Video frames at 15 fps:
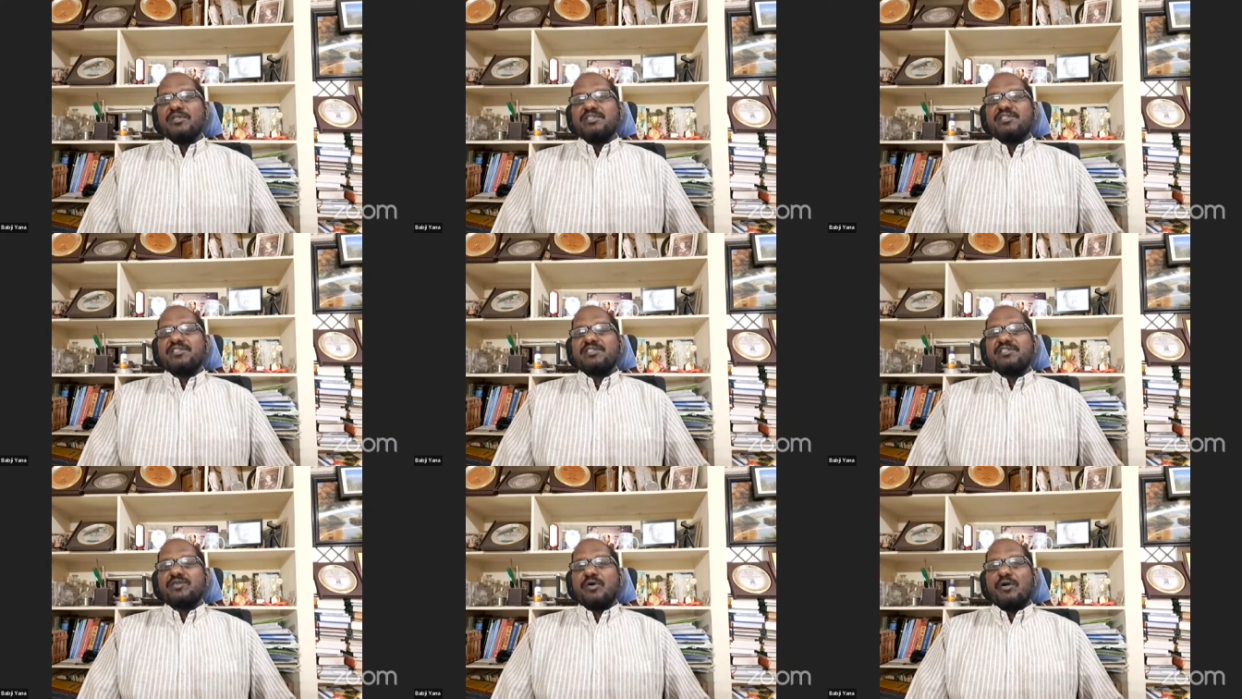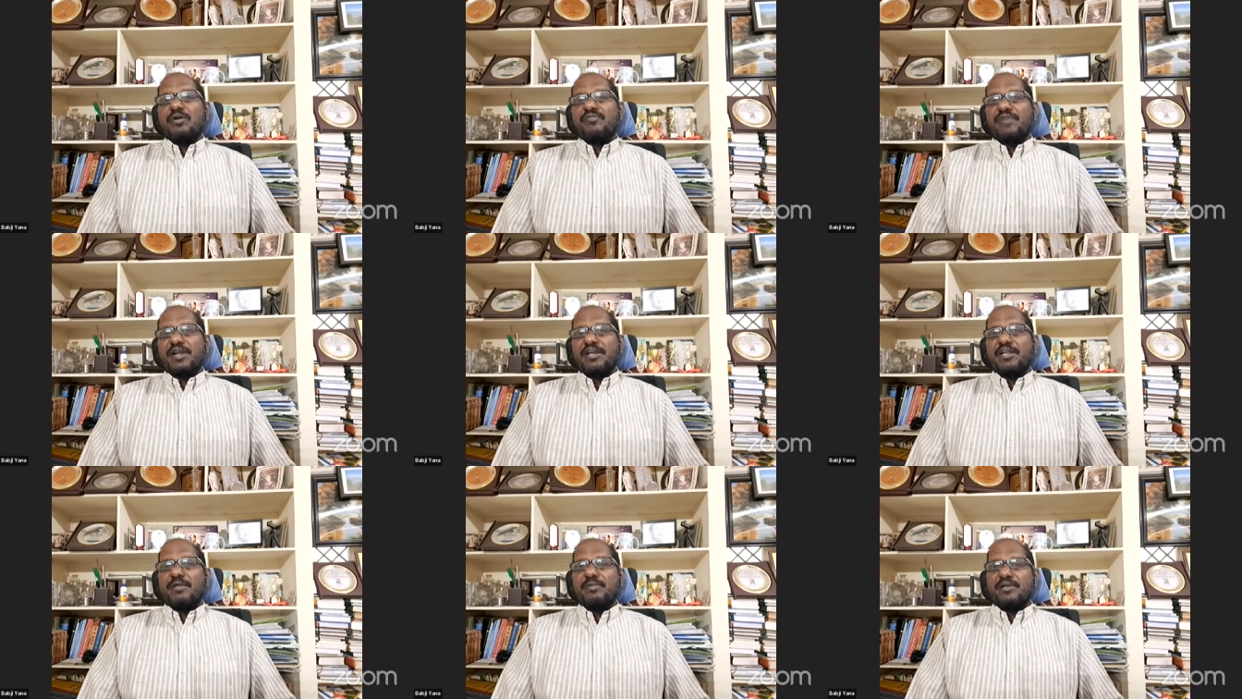This is called
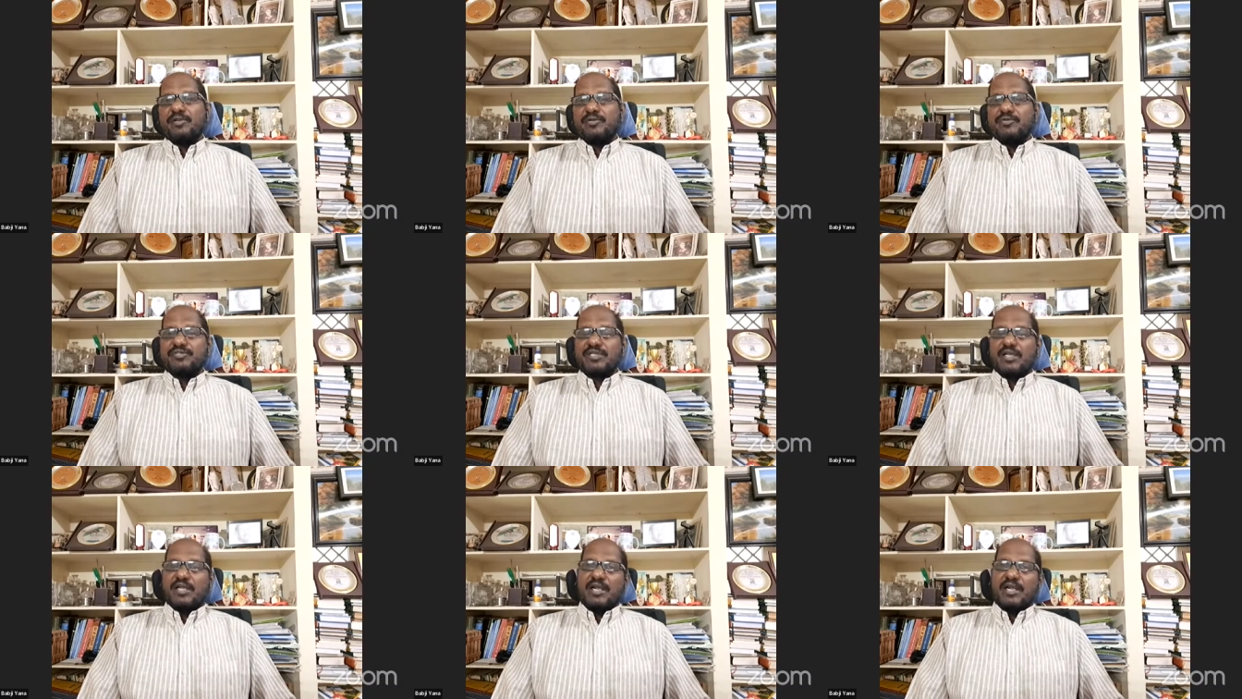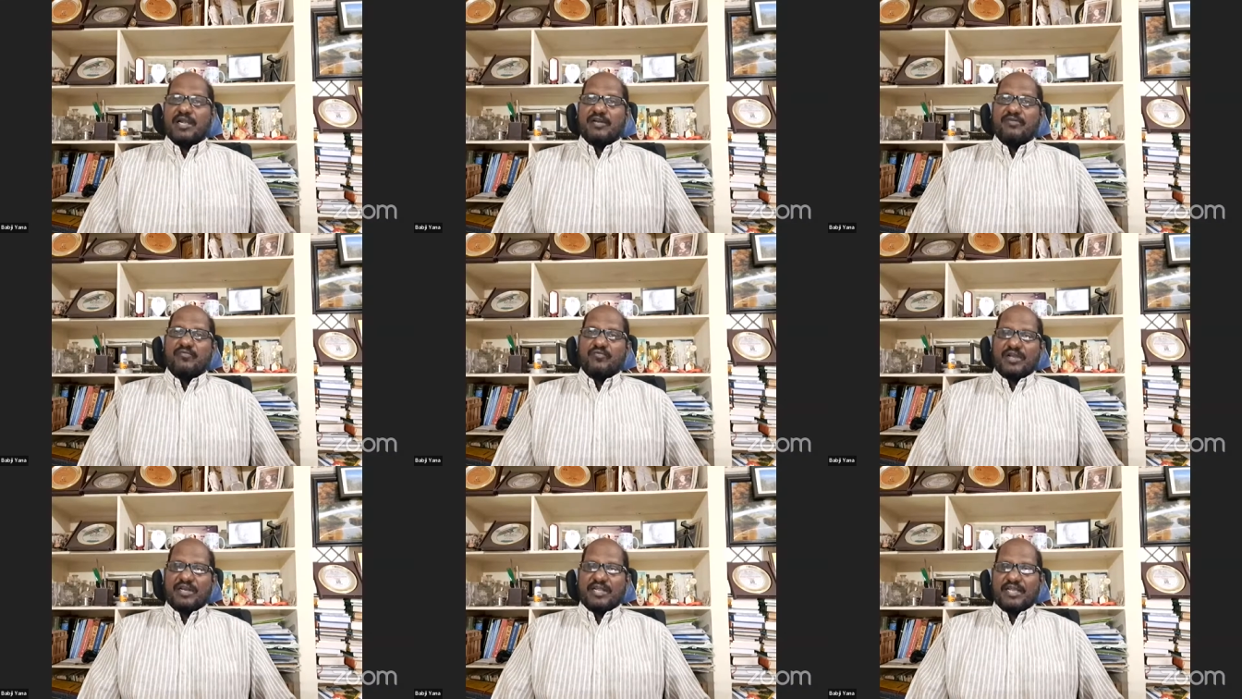5 Ws and
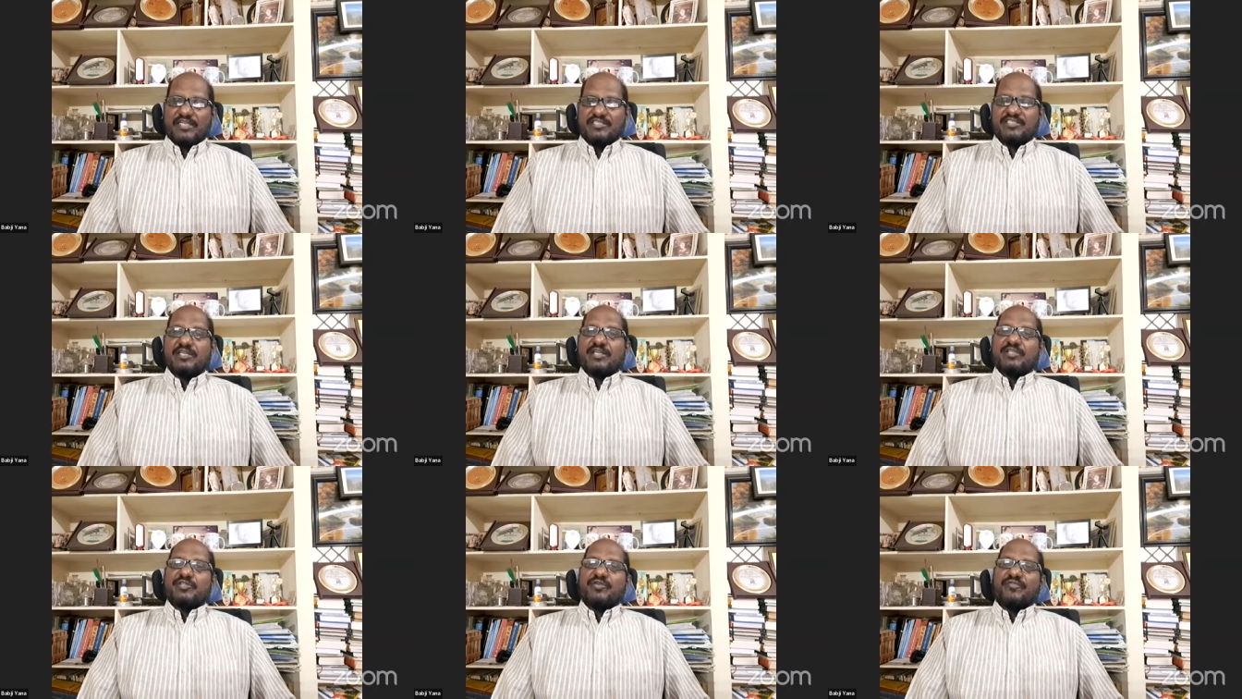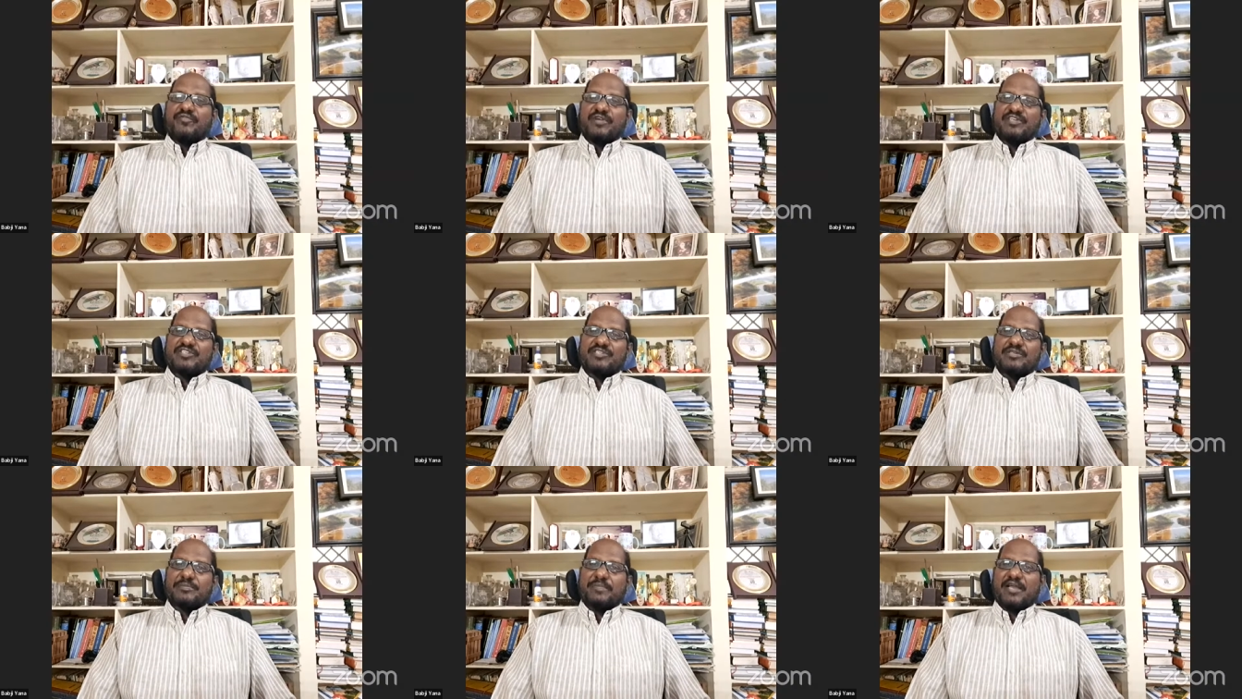1 H. The
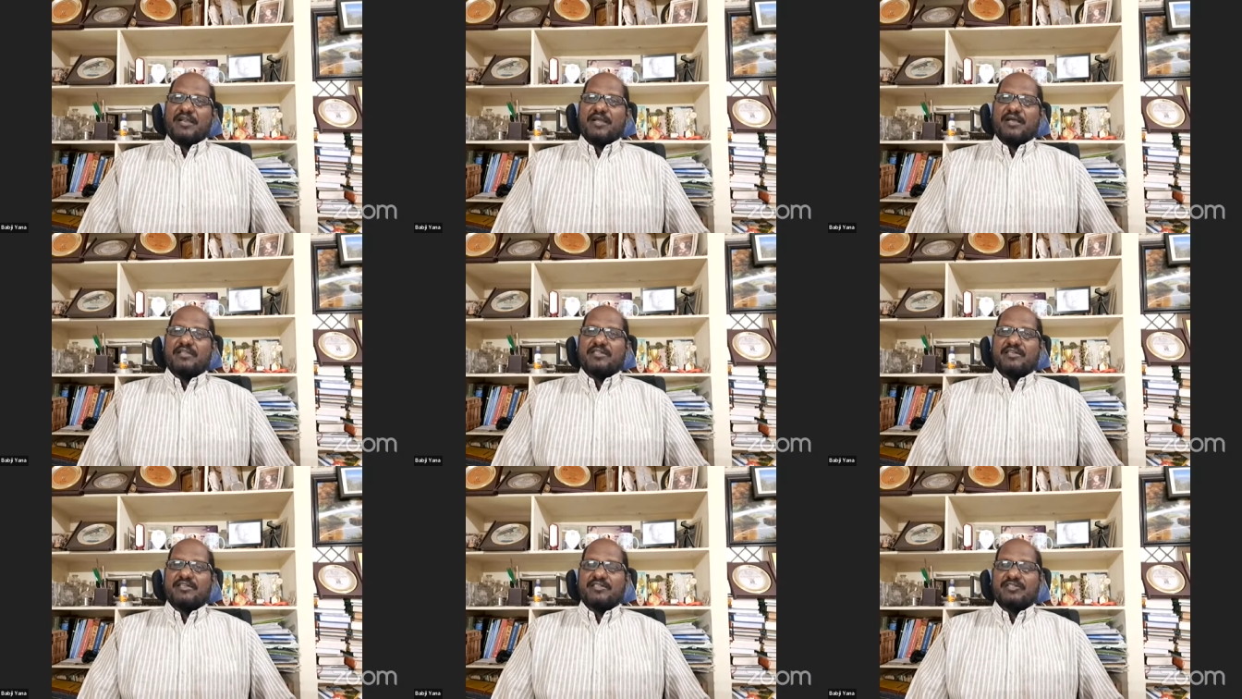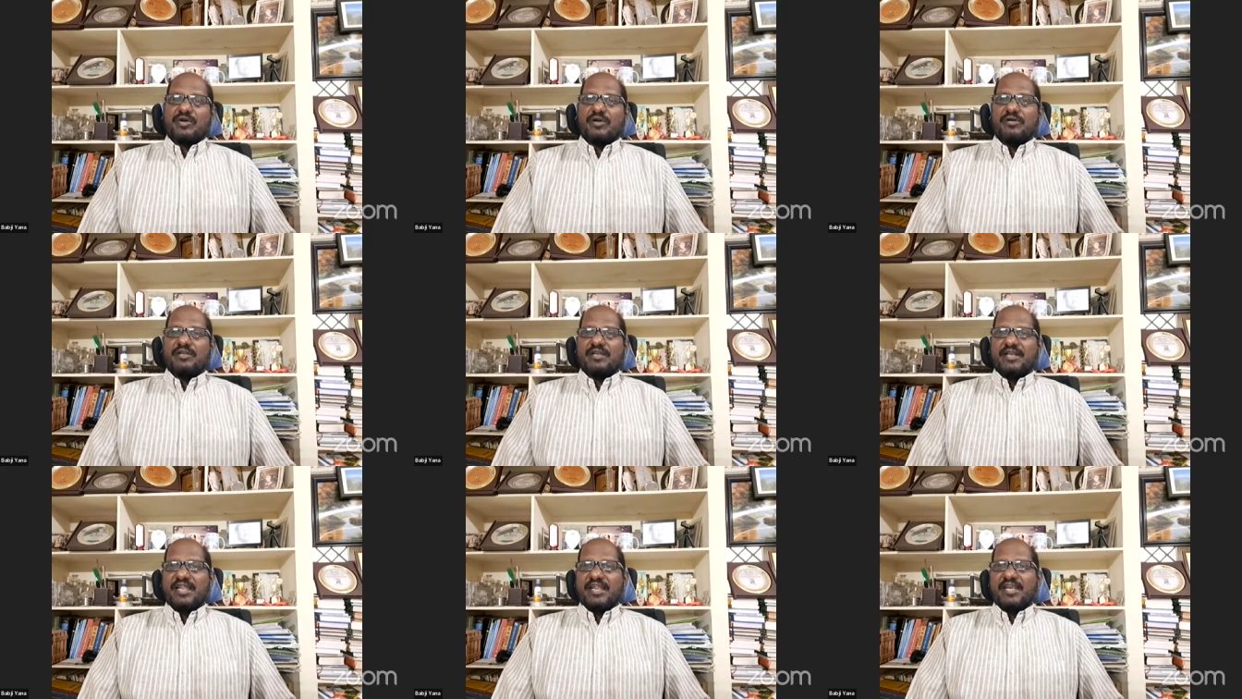first para, that is
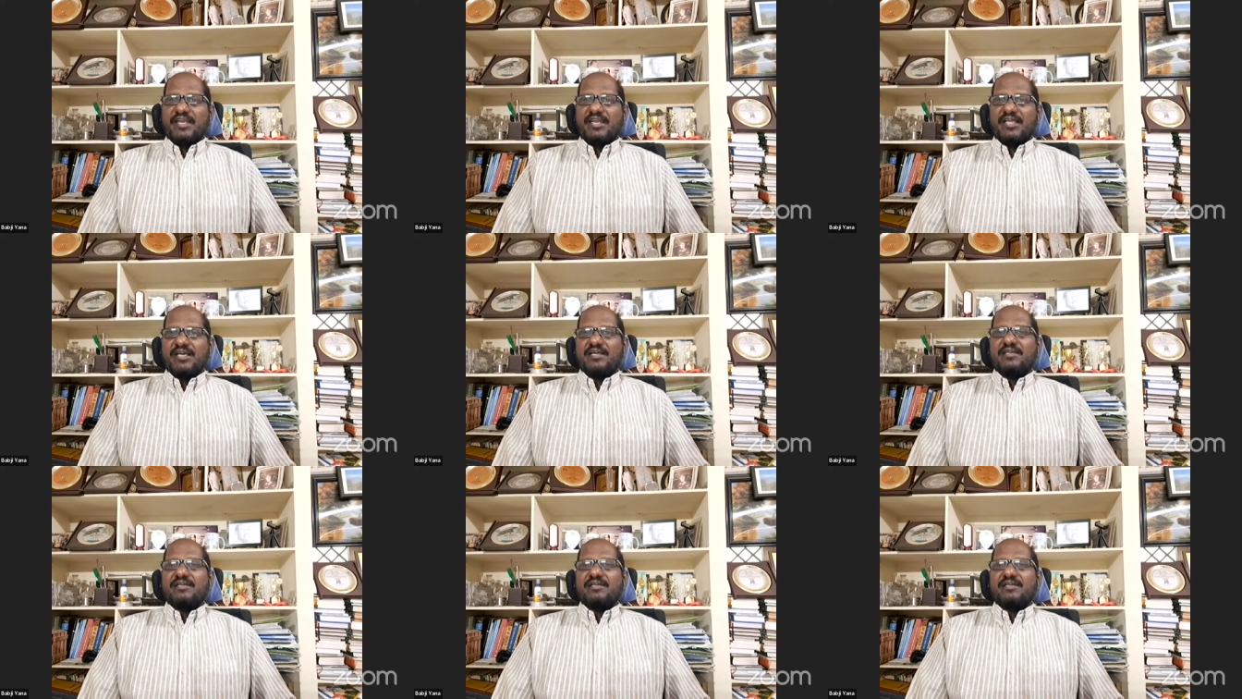called lead,